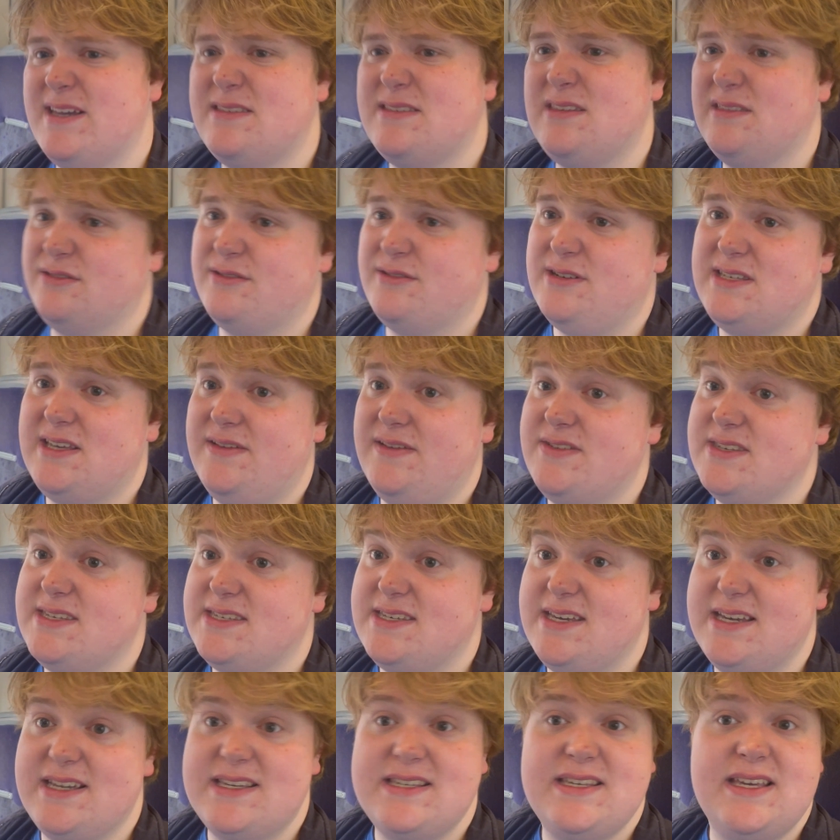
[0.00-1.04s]
the
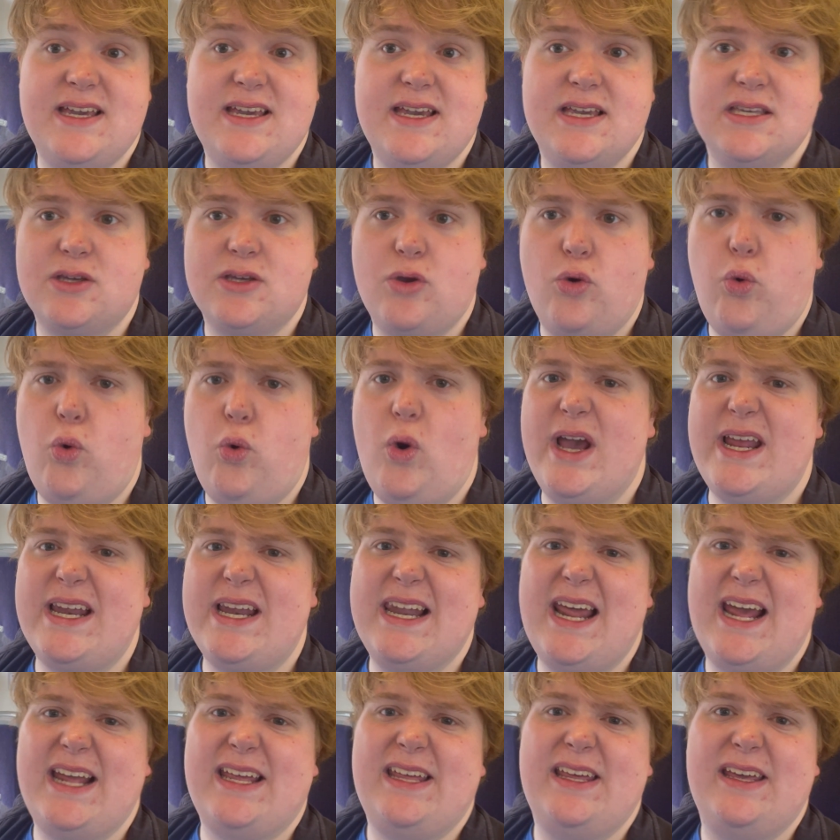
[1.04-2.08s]
376 is quite
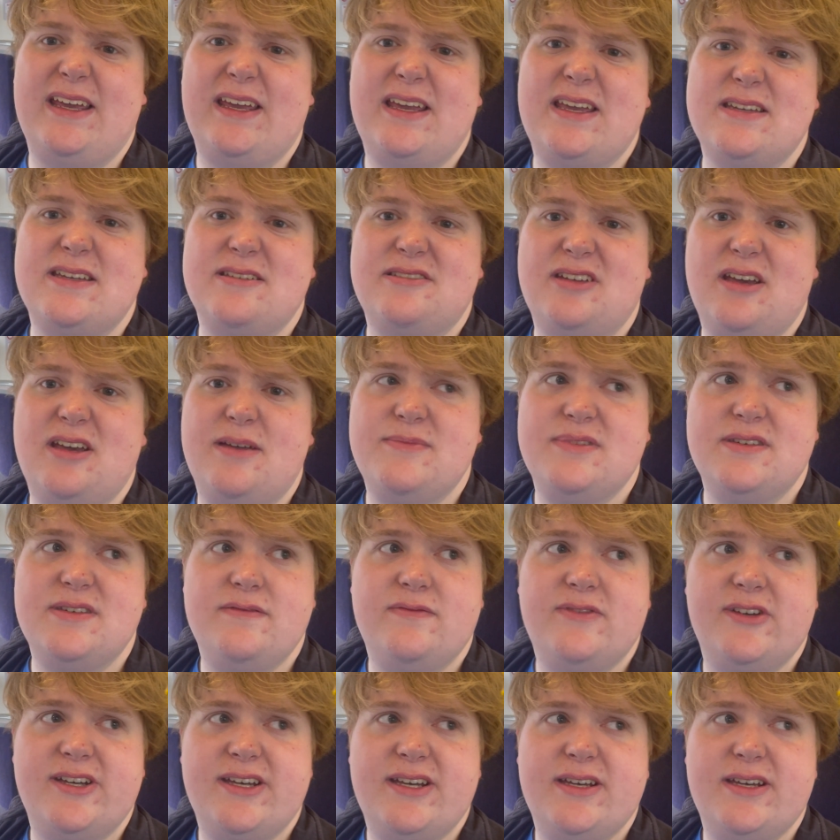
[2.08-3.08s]
lacking in terms of,